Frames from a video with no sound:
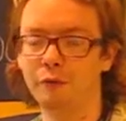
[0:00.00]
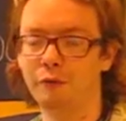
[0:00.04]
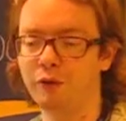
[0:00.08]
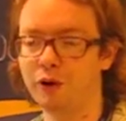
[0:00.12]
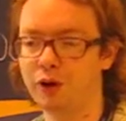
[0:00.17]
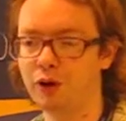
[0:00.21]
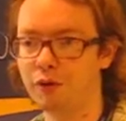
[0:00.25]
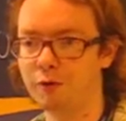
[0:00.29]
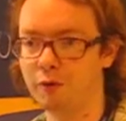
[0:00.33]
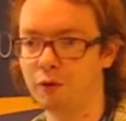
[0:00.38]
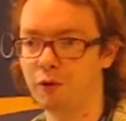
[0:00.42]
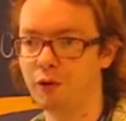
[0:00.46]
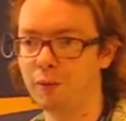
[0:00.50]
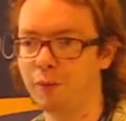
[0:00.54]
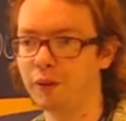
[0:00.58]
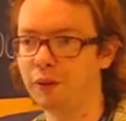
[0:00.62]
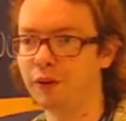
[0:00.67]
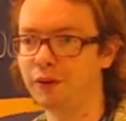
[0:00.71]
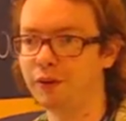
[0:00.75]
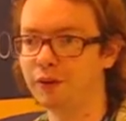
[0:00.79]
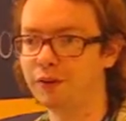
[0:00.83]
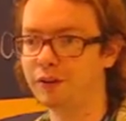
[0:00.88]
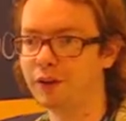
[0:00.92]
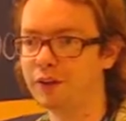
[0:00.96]
recoverable
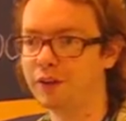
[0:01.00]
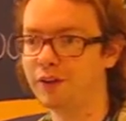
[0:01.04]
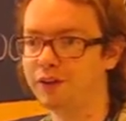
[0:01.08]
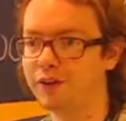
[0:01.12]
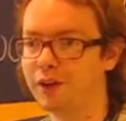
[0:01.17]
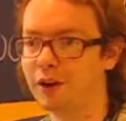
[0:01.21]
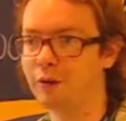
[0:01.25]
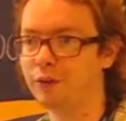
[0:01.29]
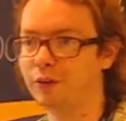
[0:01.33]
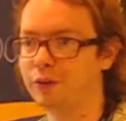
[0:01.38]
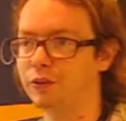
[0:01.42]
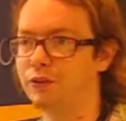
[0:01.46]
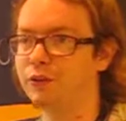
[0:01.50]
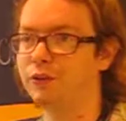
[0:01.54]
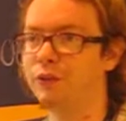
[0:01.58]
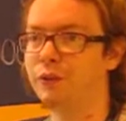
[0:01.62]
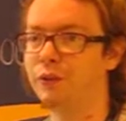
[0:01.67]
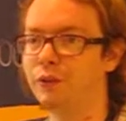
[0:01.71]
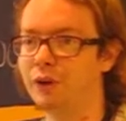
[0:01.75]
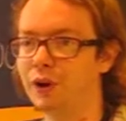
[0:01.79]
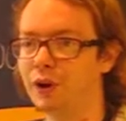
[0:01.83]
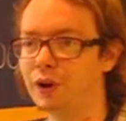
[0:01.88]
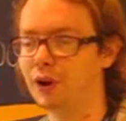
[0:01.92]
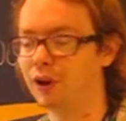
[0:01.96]
and that these errors are
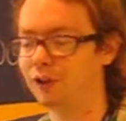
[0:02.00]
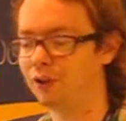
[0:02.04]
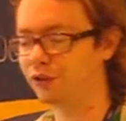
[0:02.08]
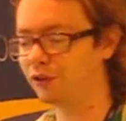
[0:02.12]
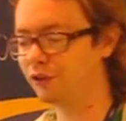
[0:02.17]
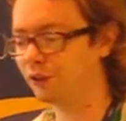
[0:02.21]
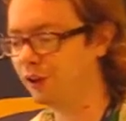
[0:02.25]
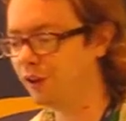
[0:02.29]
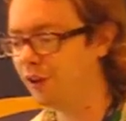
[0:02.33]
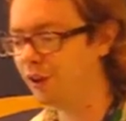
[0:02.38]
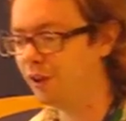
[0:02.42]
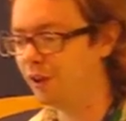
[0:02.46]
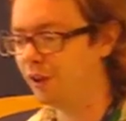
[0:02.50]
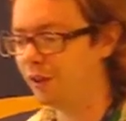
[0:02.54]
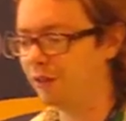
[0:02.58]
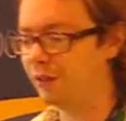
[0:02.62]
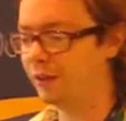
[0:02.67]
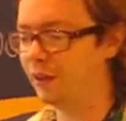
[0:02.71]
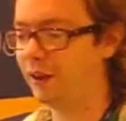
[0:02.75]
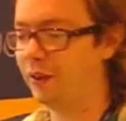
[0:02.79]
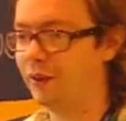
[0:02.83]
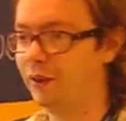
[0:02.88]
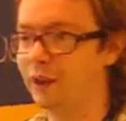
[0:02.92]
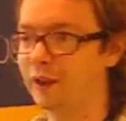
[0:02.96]
too large.
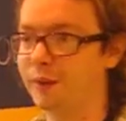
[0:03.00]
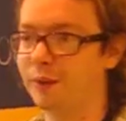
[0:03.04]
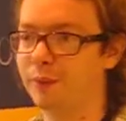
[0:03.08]
They